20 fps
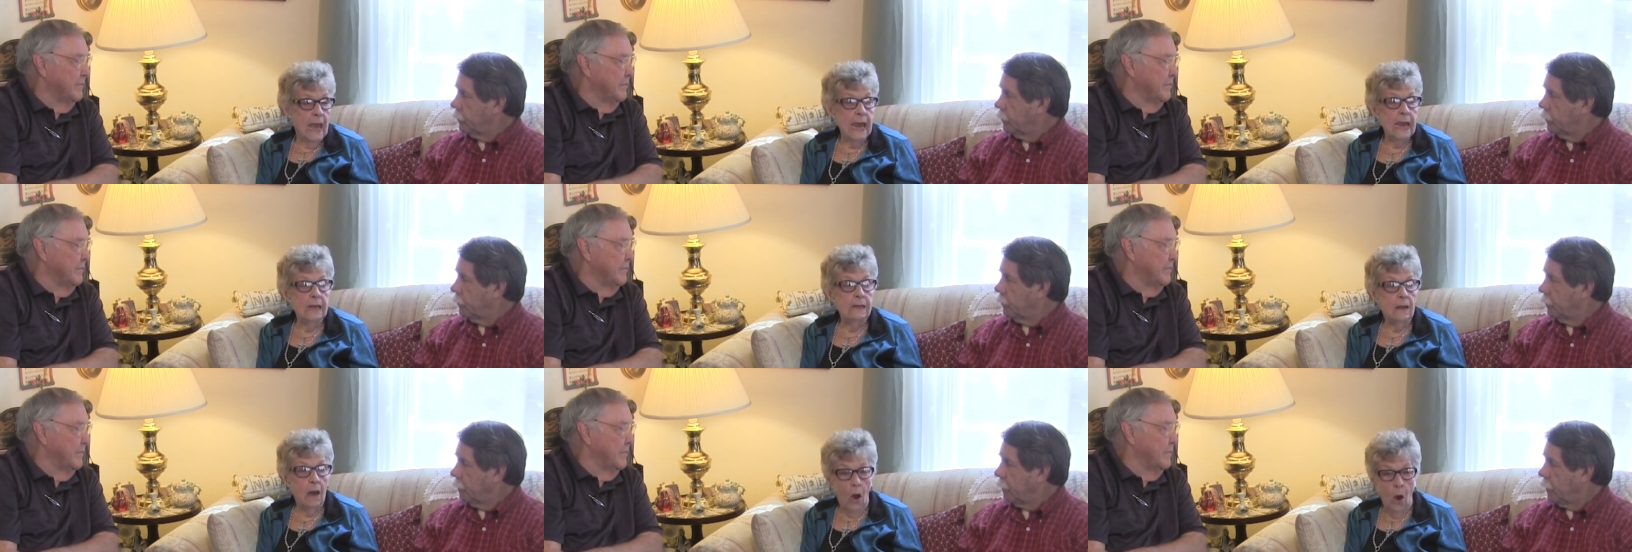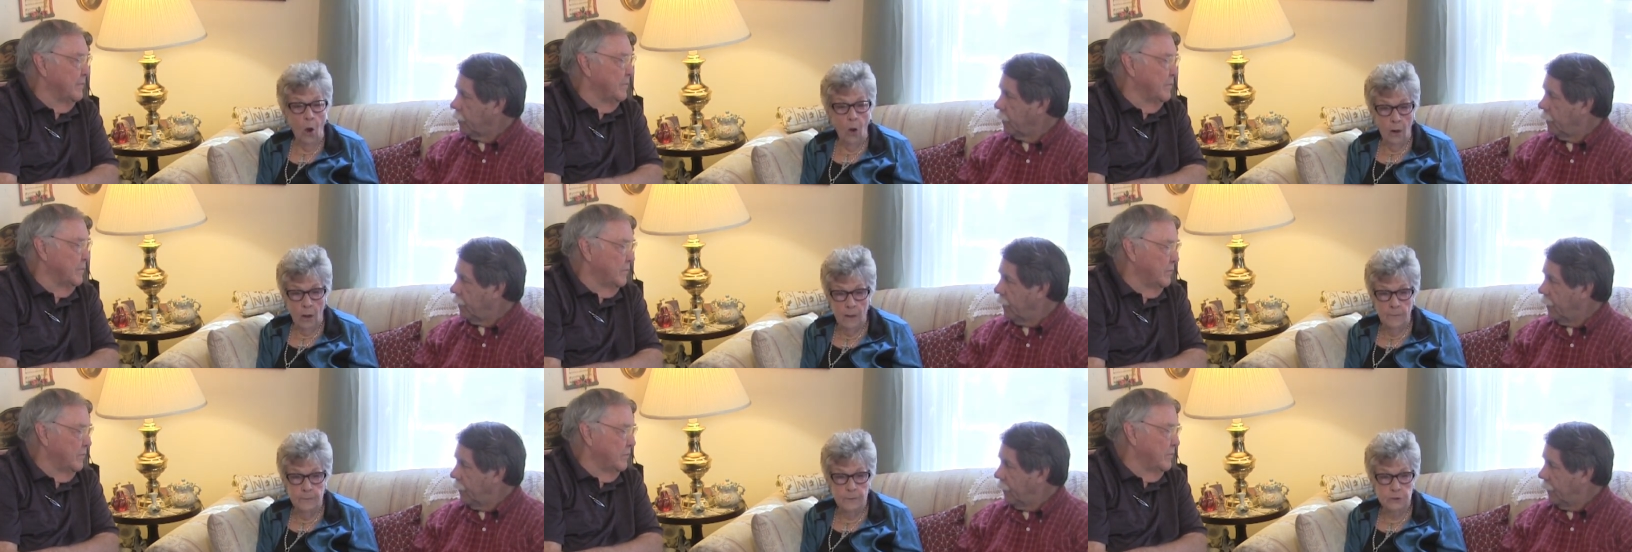Speaker 1: and
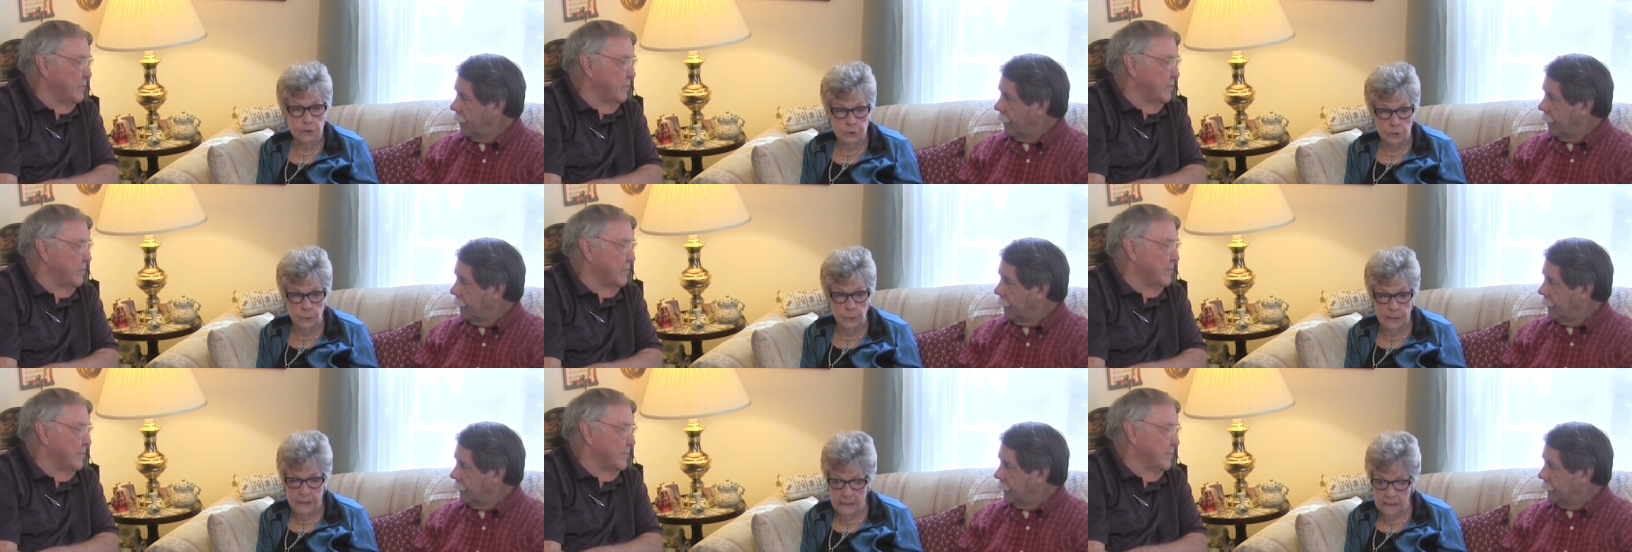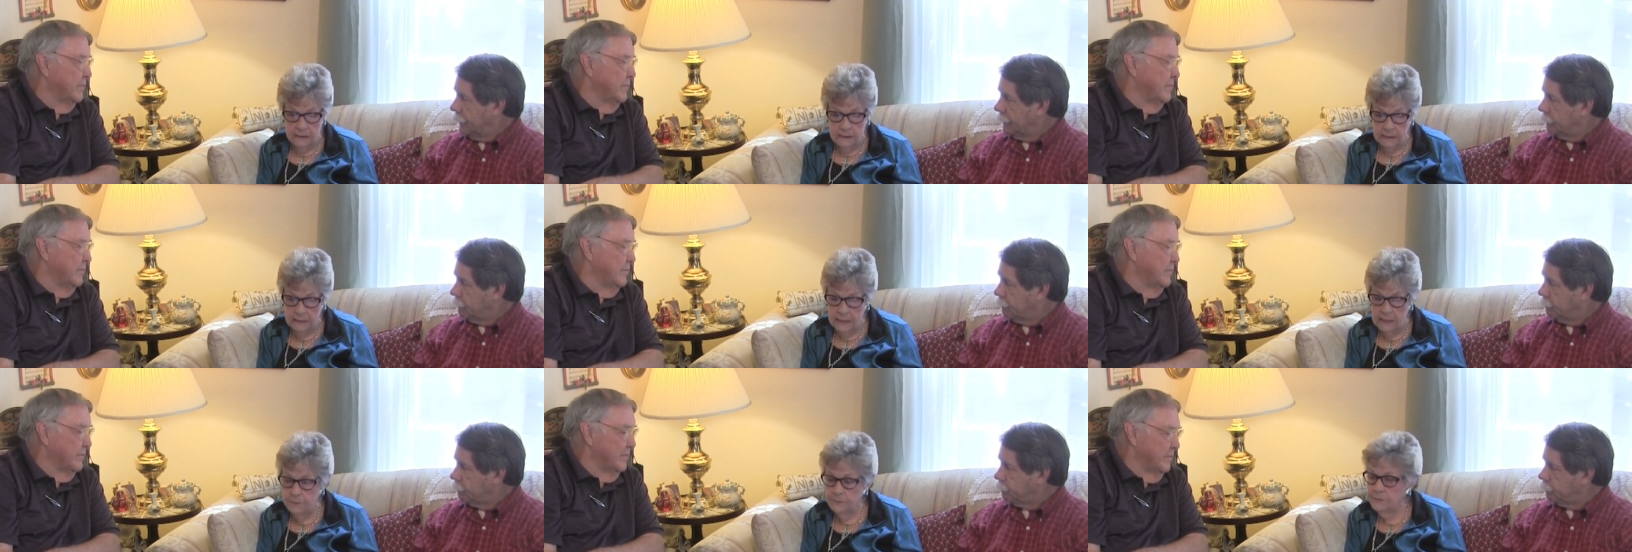all of them are screened
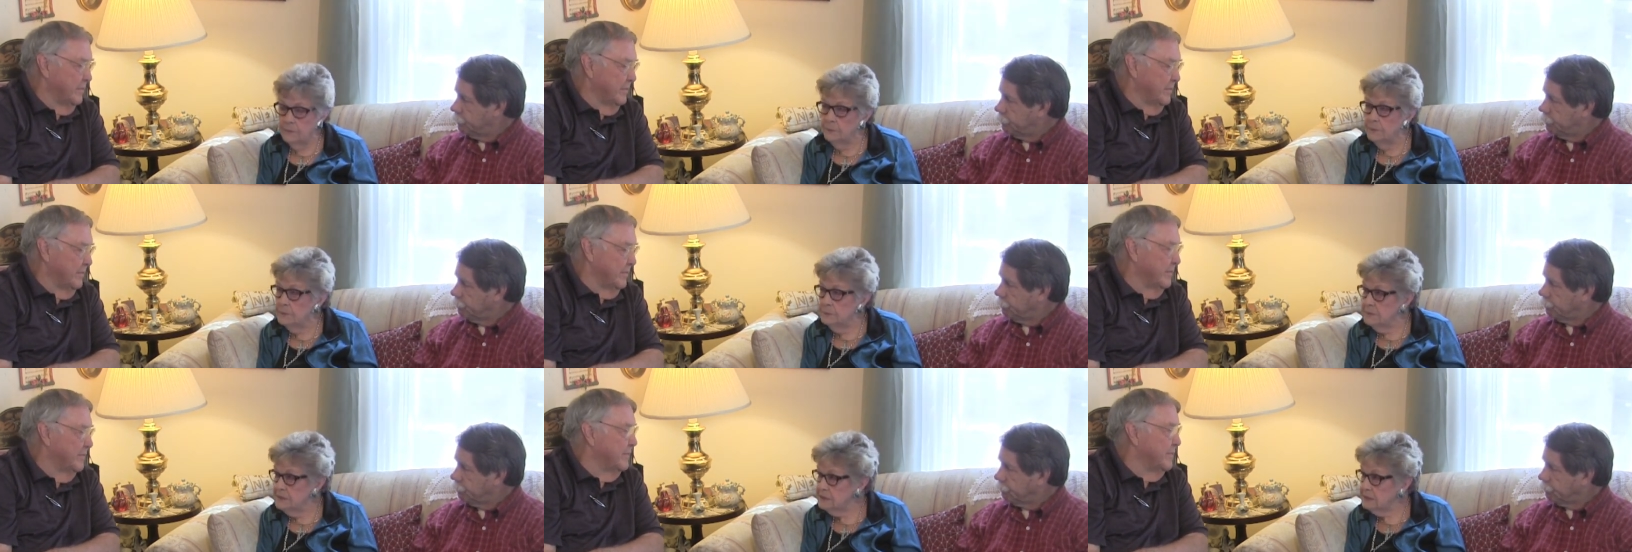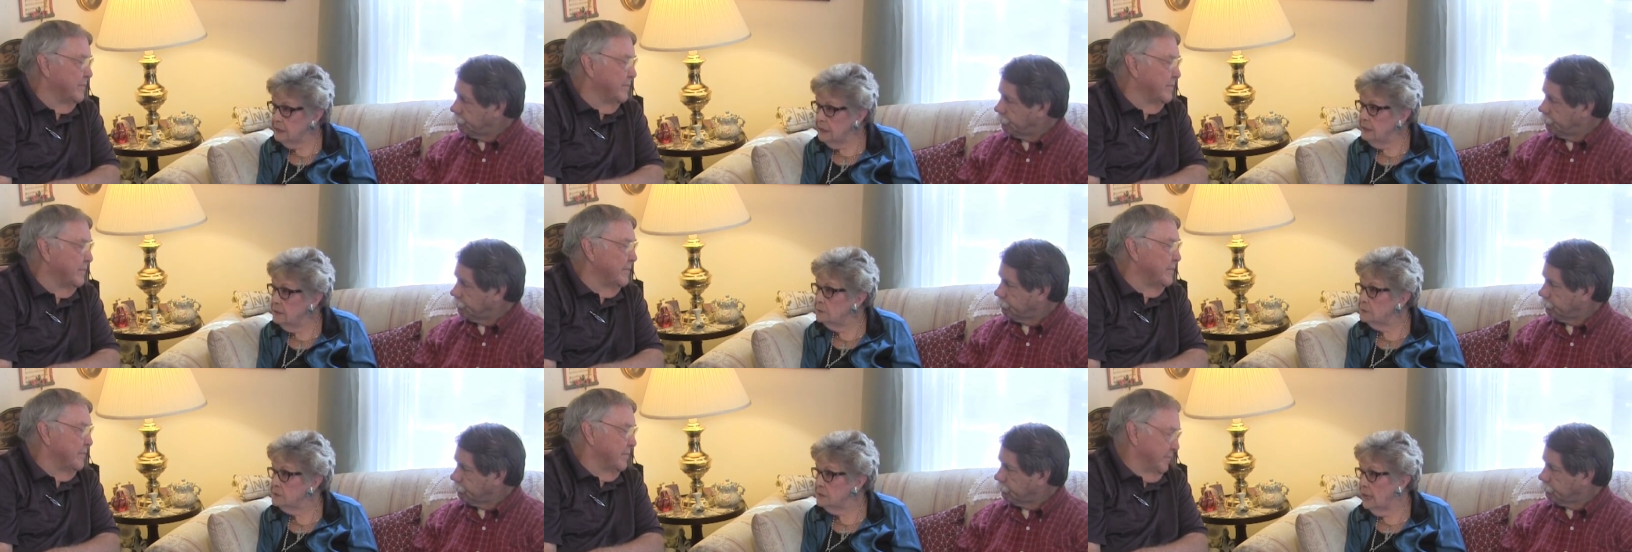to keep the
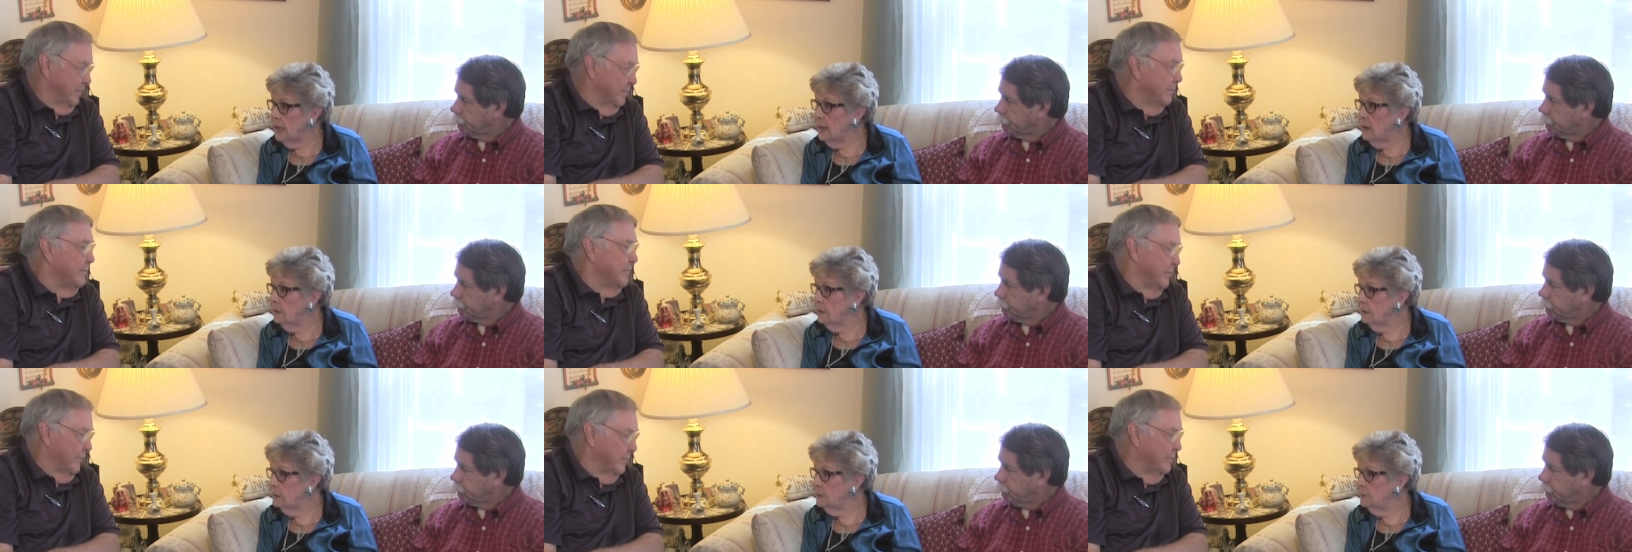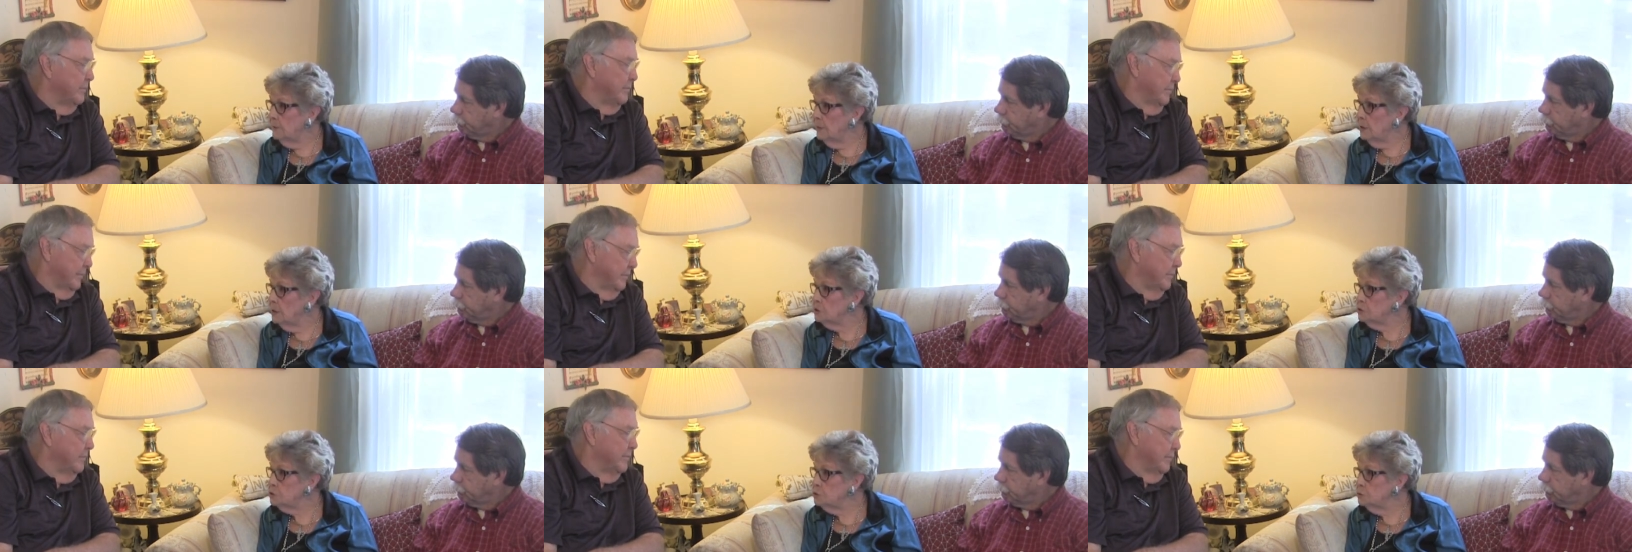mosquitoes out and the
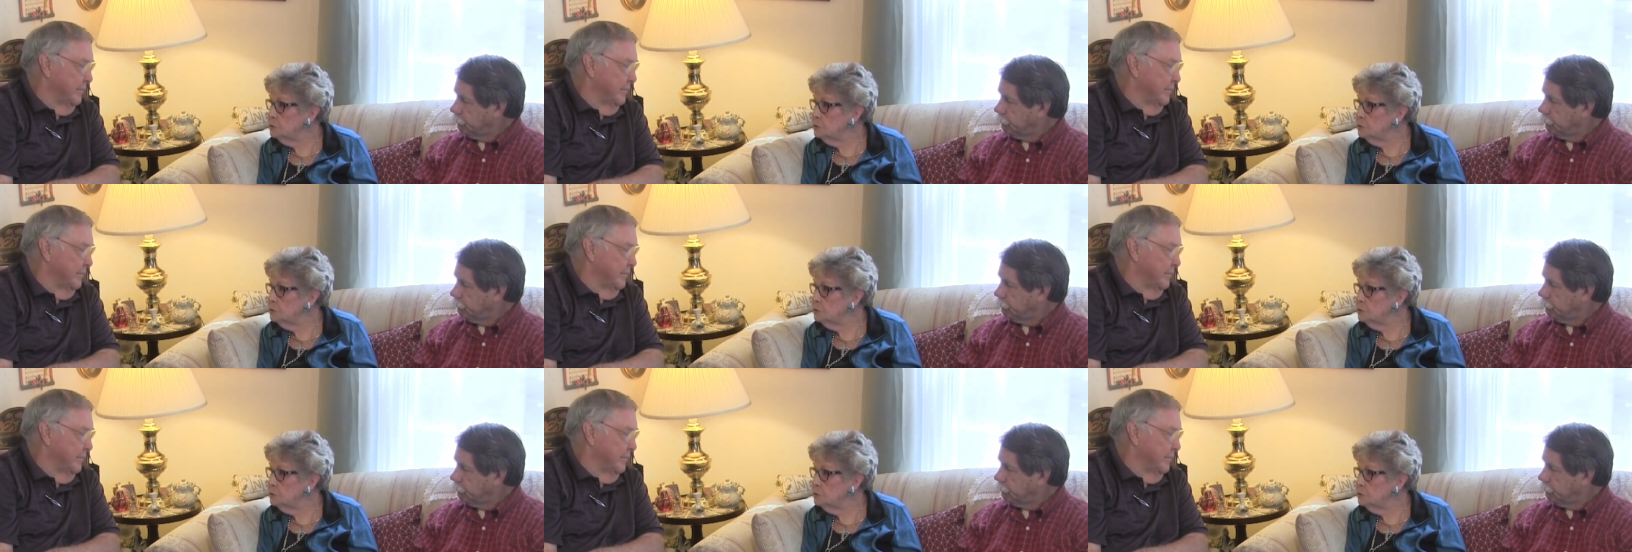bugs.